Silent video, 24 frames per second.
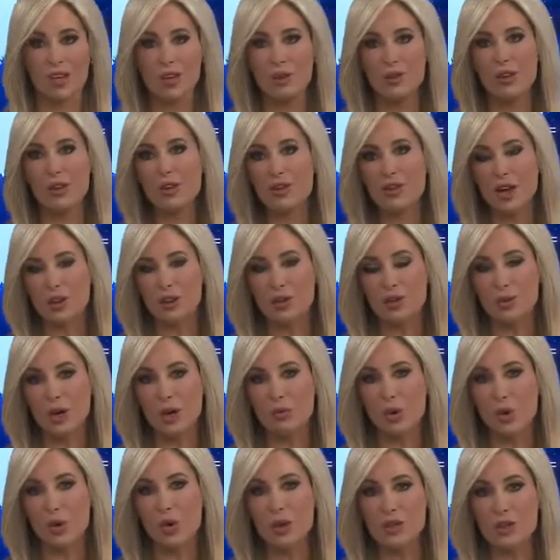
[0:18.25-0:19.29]
Whether Donald
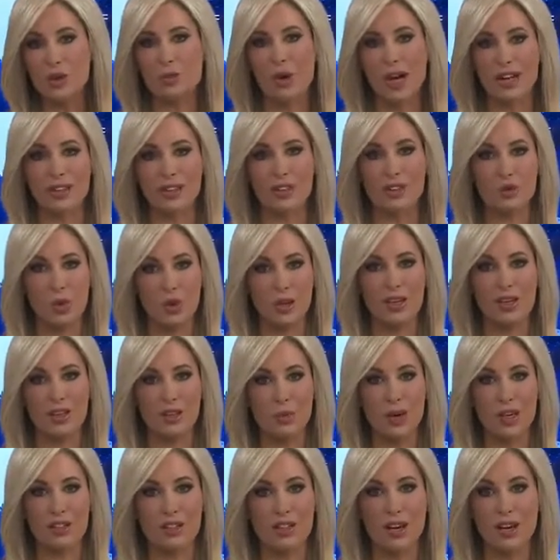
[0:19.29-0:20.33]
Trump or Joe Biden is sworn in
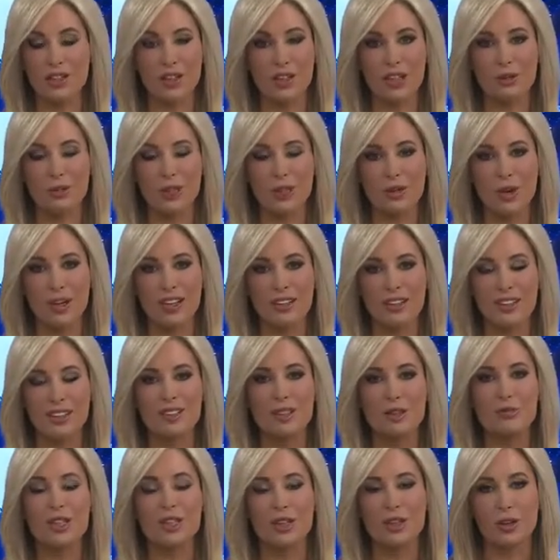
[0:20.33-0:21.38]
as president on January 20th
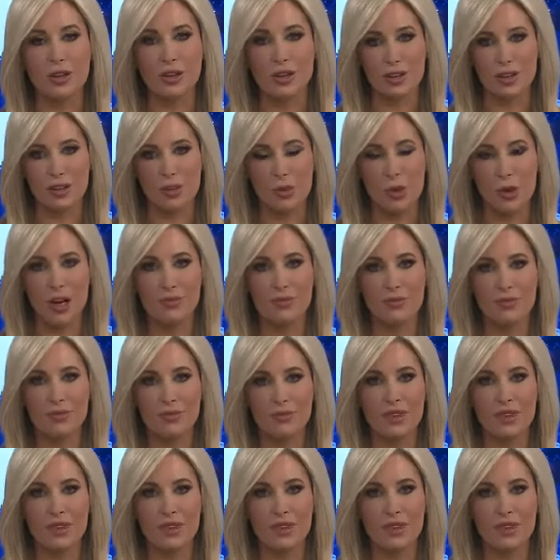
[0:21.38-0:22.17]
is immaterial at this point.